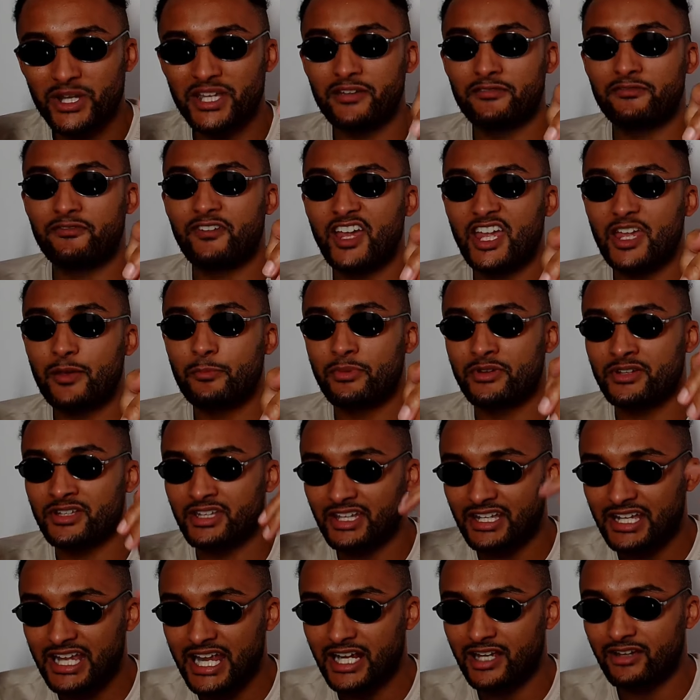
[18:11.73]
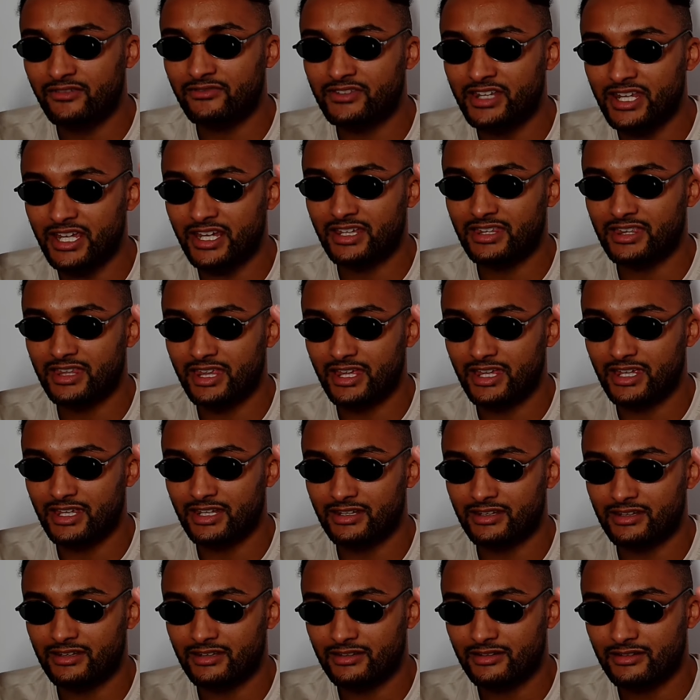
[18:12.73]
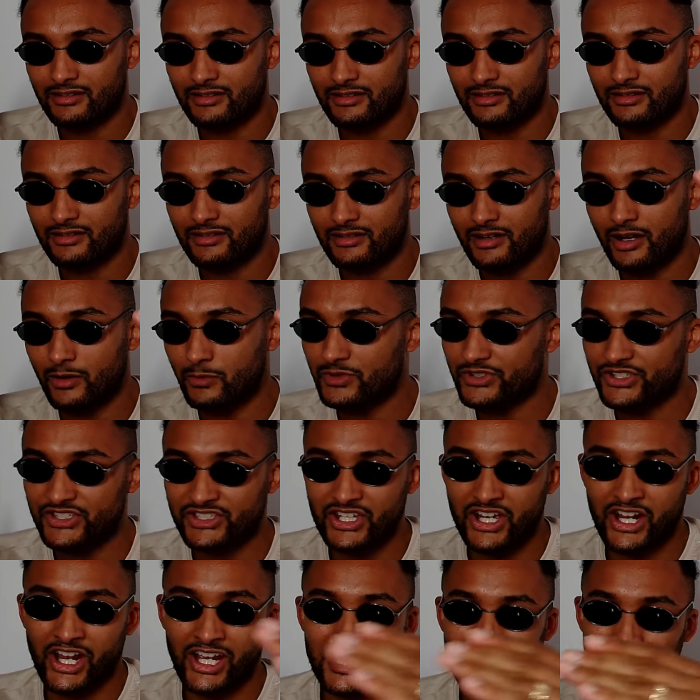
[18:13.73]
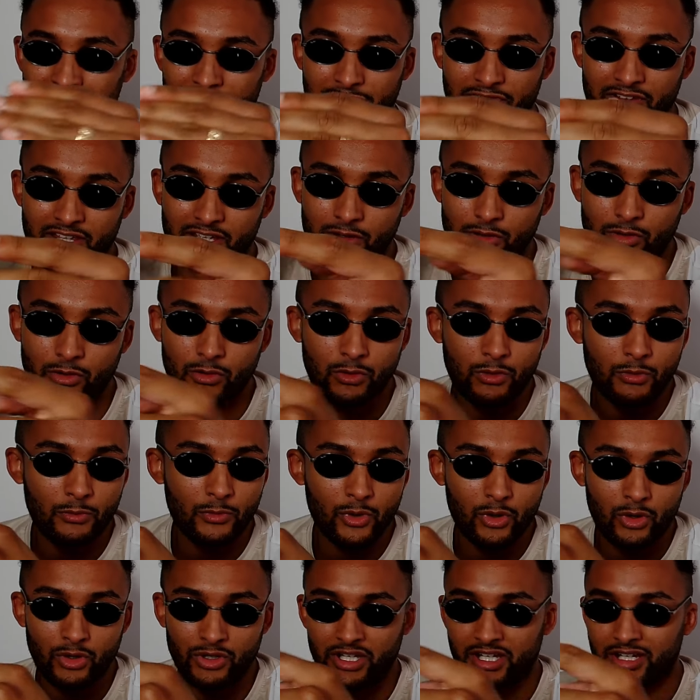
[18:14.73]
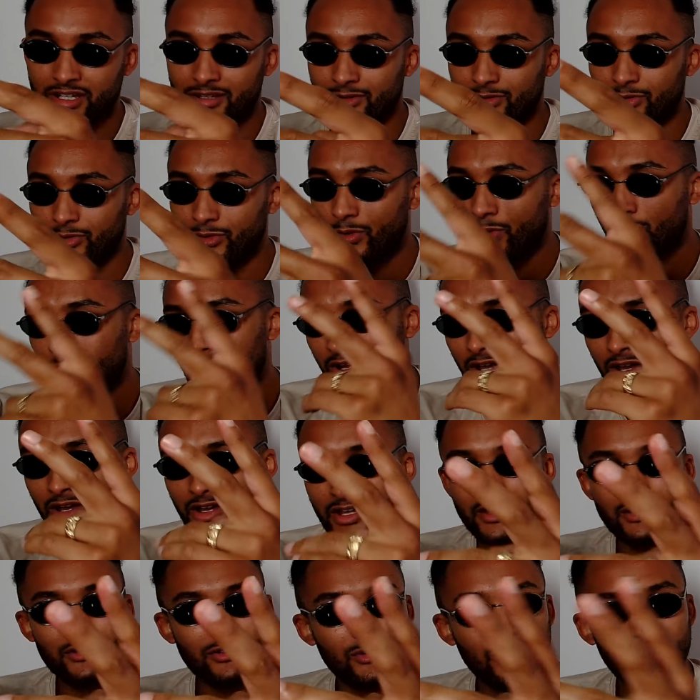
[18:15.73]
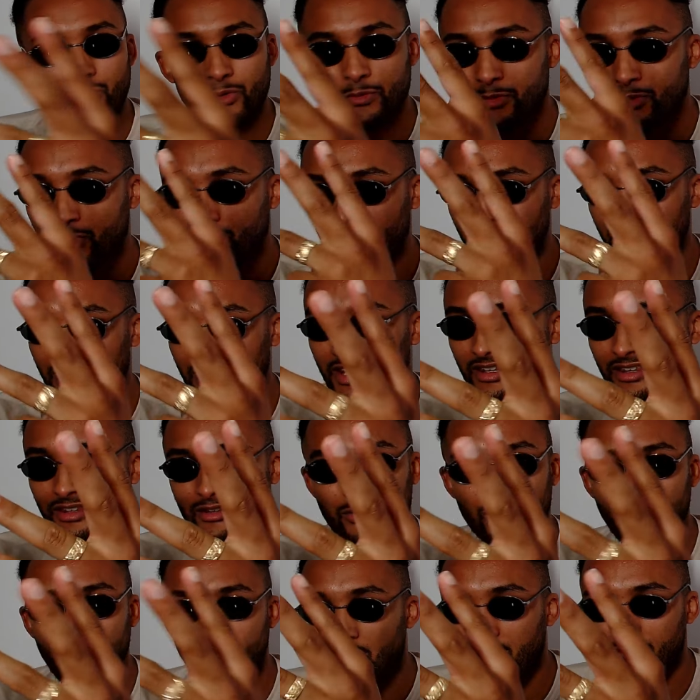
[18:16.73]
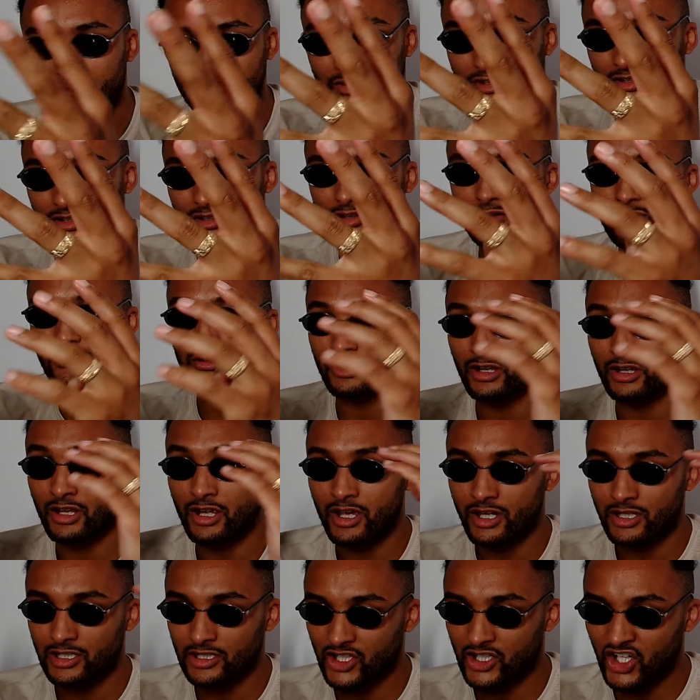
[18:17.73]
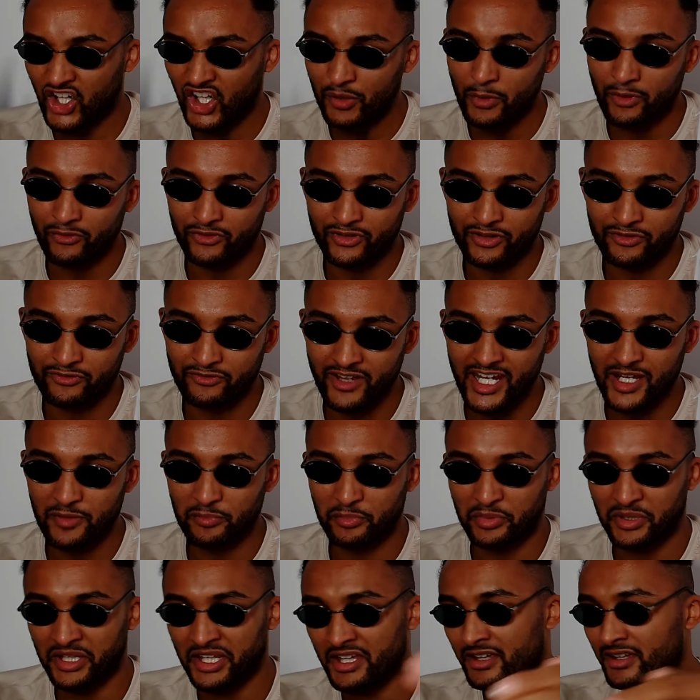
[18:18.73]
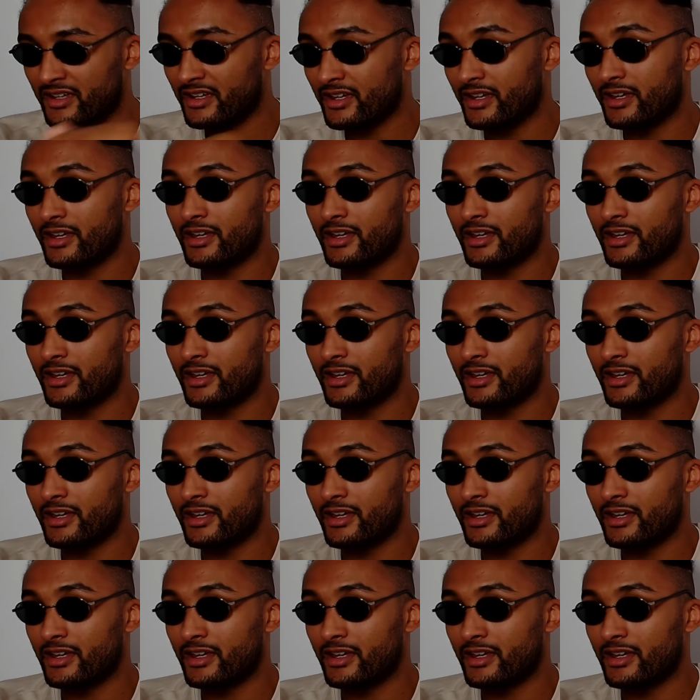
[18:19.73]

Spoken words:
the vape and the lack of nicotine. I was sucking that thing all morning, all night, all morning, all afternoon. And I come off the vape here.